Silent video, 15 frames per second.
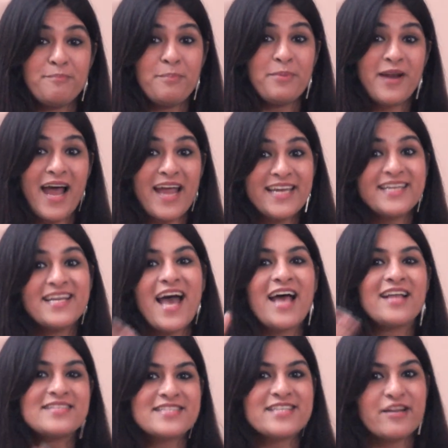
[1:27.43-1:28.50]
pride
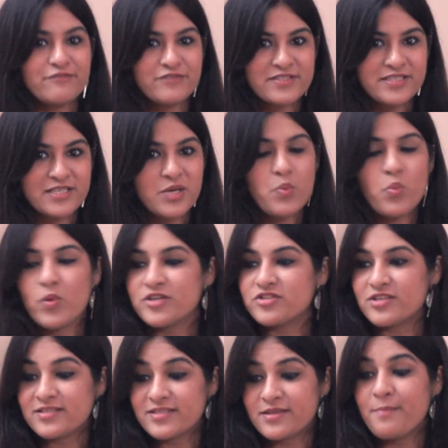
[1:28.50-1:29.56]
and self-esteem, which
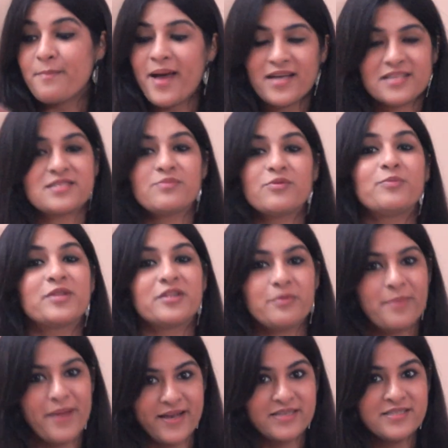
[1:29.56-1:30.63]
is the maximum in the
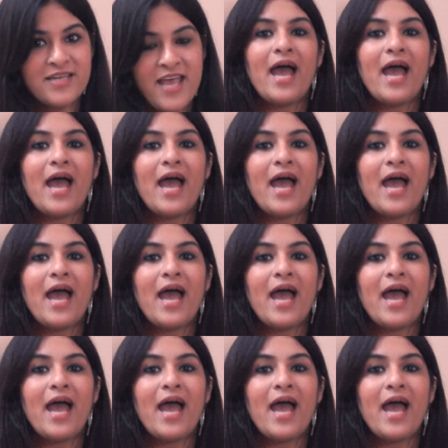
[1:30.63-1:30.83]
belt,